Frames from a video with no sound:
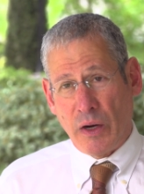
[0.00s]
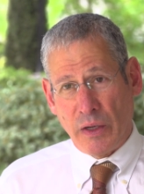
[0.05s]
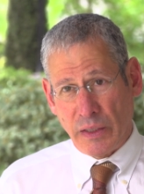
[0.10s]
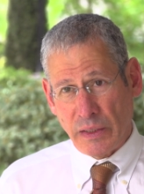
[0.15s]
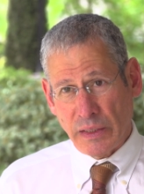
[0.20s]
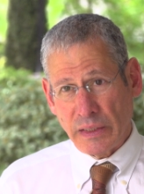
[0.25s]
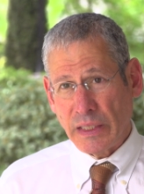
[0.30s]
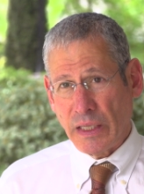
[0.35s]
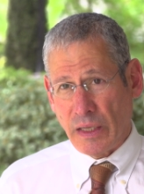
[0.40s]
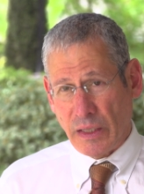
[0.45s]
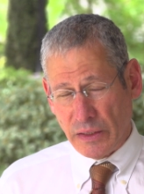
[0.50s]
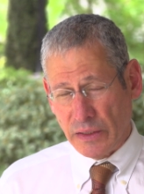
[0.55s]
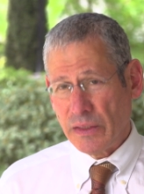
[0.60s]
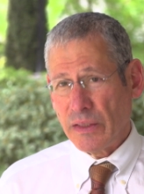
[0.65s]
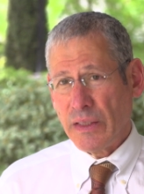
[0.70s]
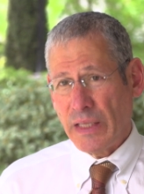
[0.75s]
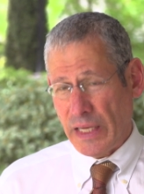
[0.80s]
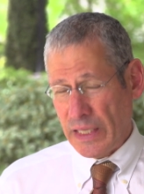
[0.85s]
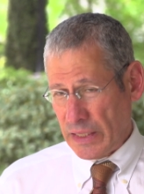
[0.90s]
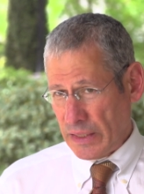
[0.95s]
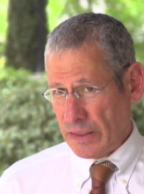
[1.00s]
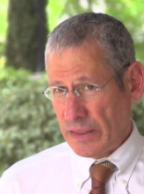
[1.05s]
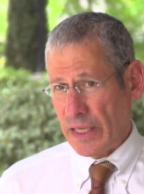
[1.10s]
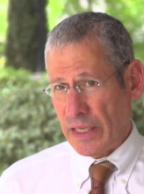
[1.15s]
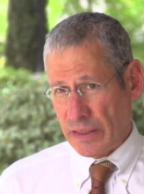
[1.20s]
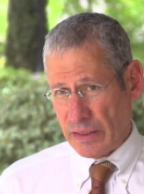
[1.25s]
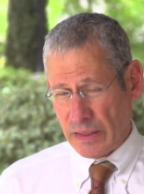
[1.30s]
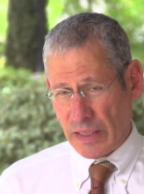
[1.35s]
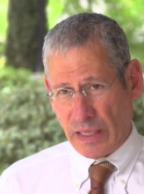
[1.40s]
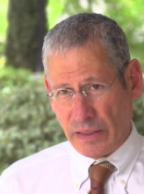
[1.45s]
are, are delayed
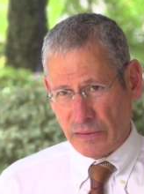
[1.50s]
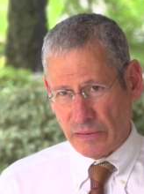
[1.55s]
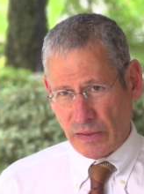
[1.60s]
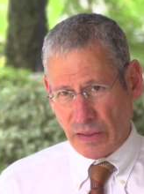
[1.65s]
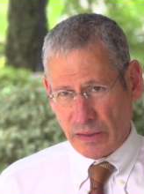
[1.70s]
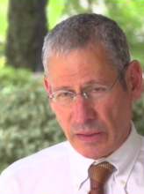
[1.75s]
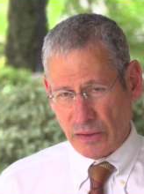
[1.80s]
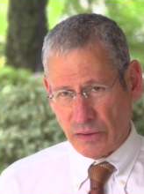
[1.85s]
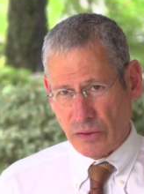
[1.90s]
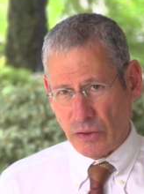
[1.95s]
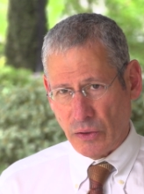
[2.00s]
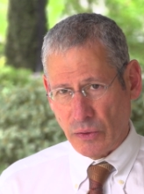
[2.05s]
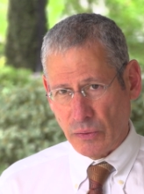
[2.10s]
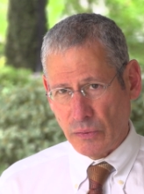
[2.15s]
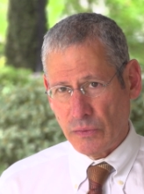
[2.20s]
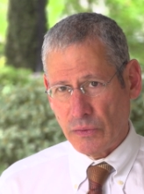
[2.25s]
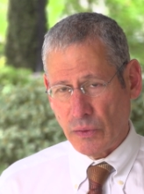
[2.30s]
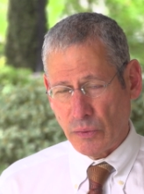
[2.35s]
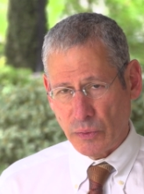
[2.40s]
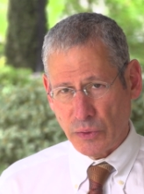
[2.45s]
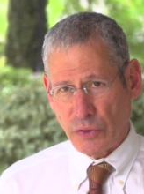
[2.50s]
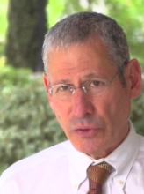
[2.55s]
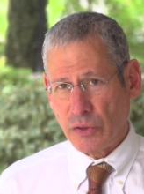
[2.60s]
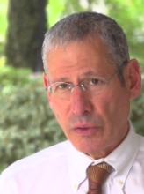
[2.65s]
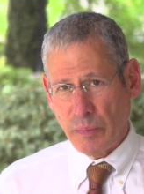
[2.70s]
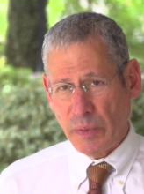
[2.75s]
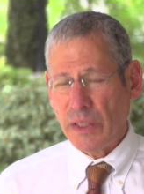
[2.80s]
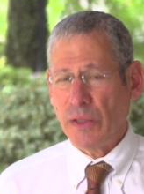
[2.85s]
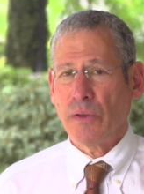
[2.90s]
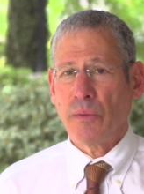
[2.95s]
getting that second dose, so it
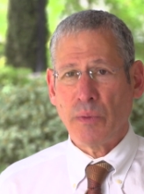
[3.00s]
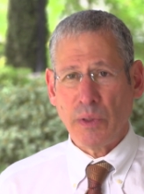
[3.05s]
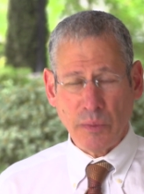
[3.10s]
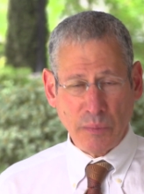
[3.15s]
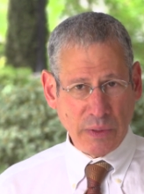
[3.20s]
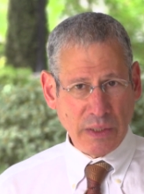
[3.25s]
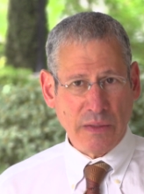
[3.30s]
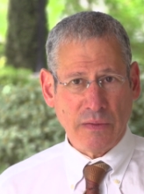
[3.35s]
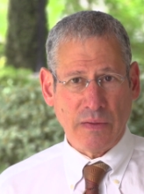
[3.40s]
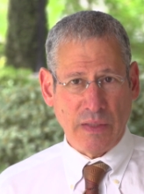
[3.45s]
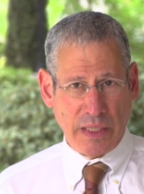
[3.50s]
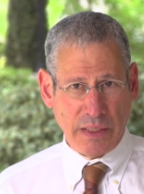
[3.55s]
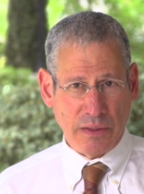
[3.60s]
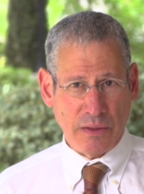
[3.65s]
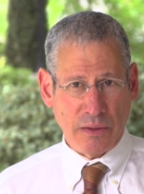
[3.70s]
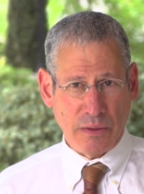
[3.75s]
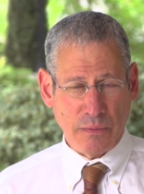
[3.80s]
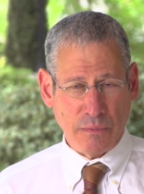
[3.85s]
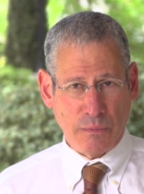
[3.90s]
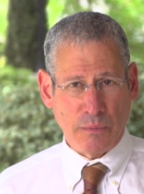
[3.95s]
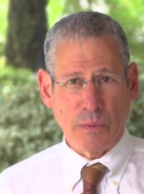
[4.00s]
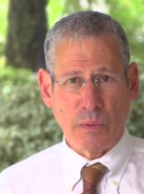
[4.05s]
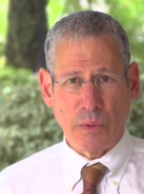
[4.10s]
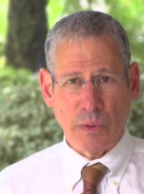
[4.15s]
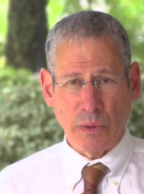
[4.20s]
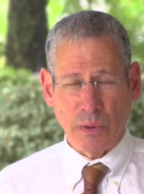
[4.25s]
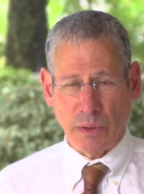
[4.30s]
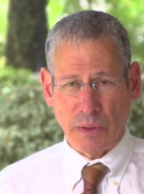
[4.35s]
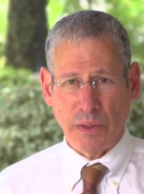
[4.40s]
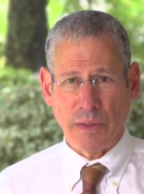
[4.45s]
should be three weeks later
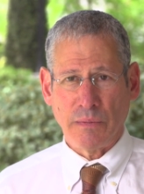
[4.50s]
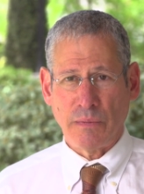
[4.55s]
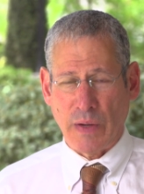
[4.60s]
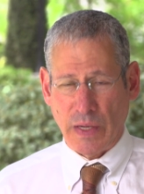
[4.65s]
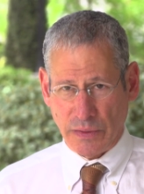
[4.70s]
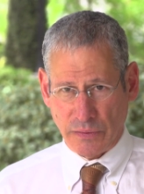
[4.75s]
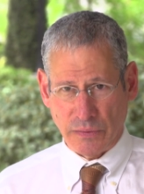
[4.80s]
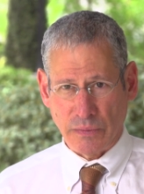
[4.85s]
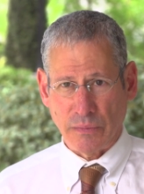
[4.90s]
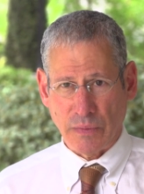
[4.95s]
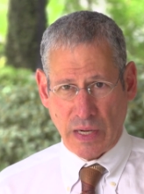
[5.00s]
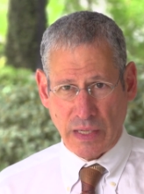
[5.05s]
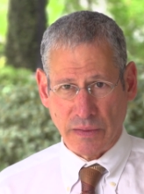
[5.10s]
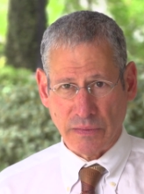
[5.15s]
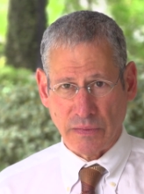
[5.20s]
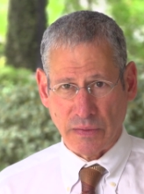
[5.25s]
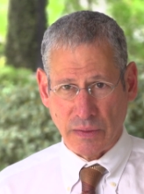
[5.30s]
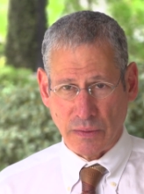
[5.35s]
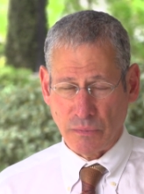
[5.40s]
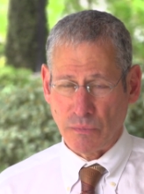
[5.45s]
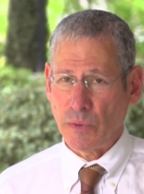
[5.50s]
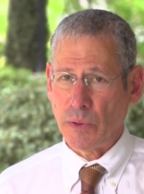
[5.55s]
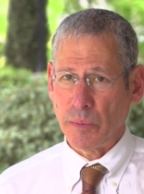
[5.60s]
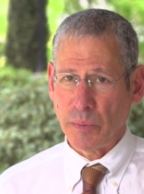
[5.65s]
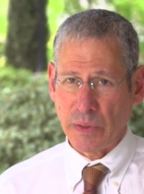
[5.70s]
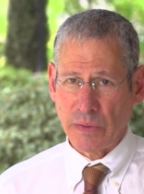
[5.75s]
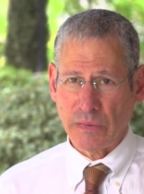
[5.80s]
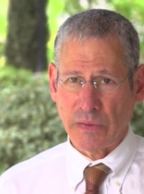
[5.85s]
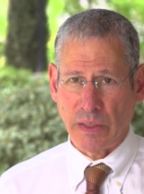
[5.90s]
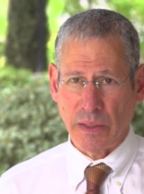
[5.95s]
for the Pfizer vaccine, four
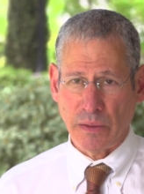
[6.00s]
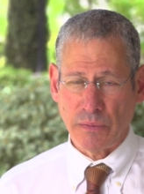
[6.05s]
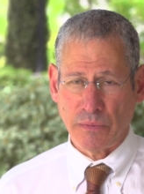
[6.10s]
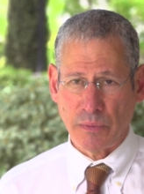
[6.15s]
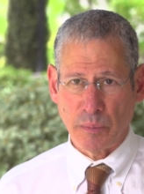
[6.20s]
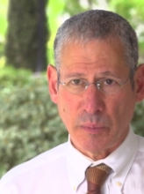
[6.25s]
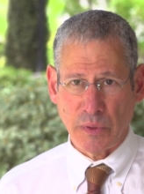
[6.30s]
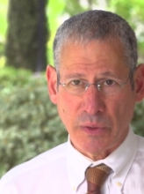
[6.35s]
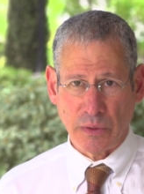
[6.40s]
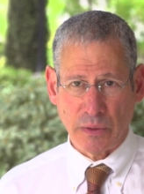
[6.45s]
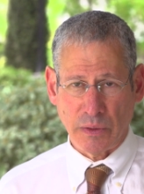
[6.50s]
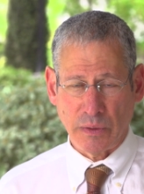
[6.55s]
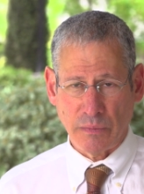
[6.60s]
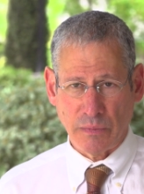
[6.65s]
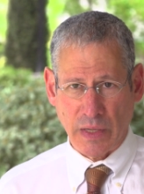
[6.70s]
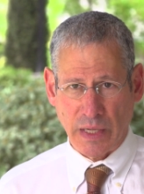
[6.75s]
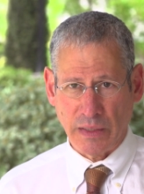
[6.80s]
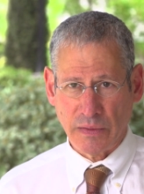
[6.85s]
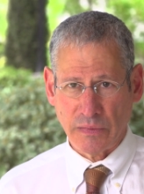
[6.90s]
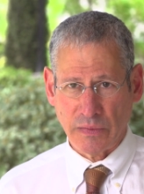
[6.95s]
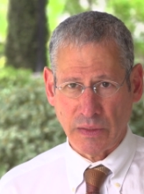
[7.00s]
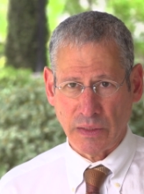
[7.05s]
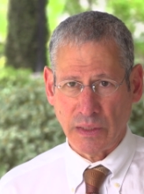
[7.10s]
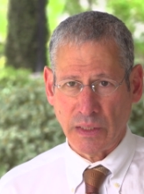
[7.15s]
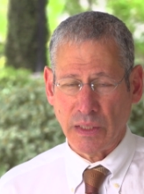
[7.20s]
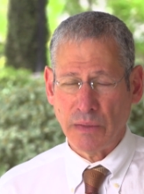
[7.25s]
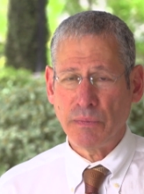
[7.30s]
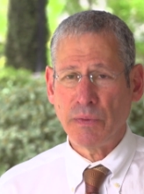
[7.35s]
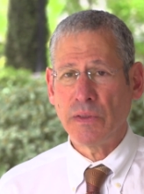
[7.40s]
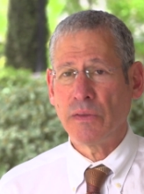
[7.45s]
weeks later for Moderna vaccine.
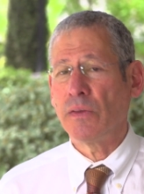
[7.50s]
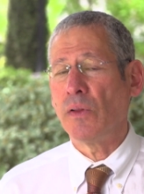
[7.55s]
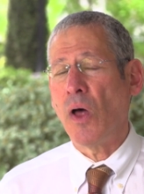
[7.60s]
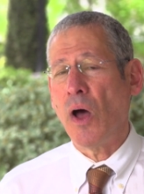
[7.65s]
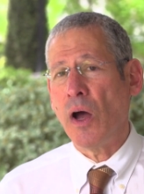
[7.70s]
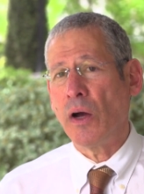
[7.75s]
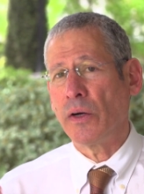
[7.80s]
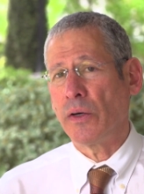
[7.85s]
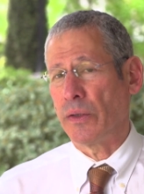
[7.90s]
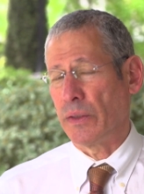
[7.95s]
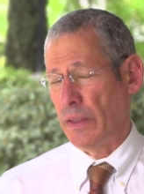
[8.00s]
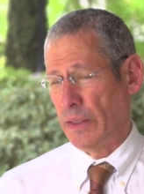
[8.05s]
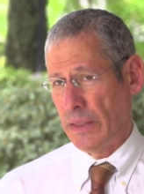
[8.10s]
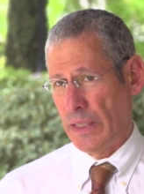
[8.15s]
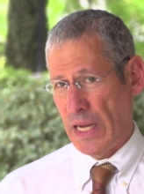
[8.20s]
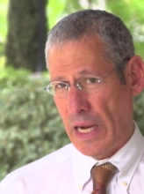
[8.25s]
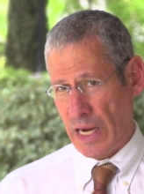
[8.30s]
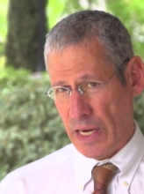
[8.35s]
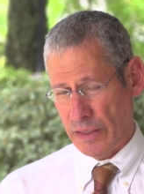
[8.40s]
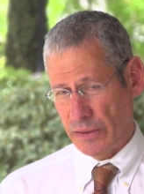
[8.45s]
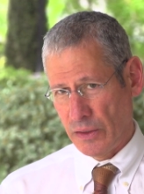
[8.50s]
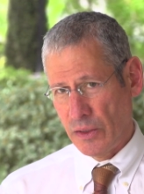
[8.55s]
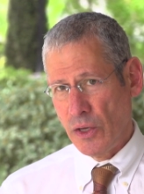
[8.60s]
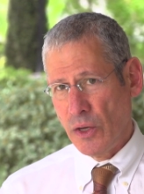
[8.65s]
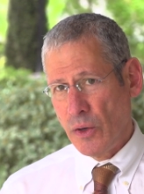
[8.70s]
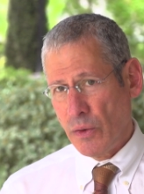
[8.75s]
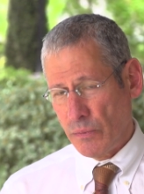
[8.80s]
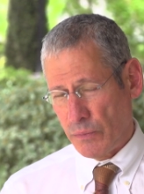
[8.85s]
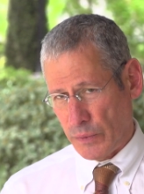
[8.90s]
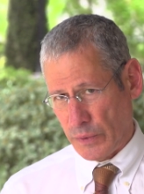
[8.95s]
If it's longer than that
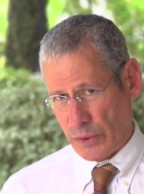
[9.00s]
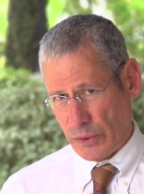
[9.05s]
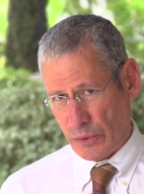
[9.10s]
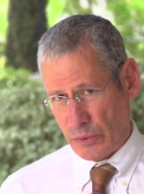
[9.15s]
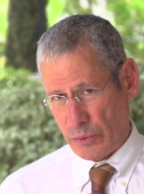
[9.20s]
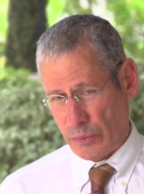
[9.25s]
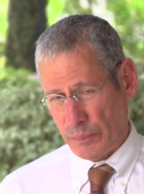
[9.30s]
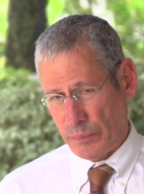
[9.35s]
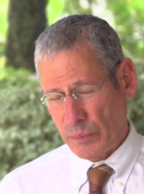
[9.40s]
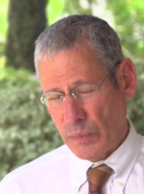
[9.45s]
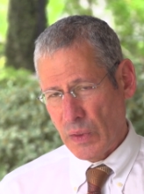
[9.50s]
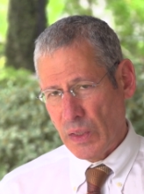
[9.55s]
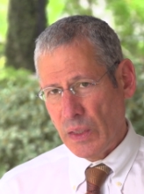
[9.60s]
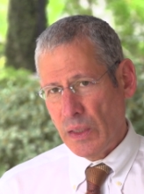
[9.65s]
for you,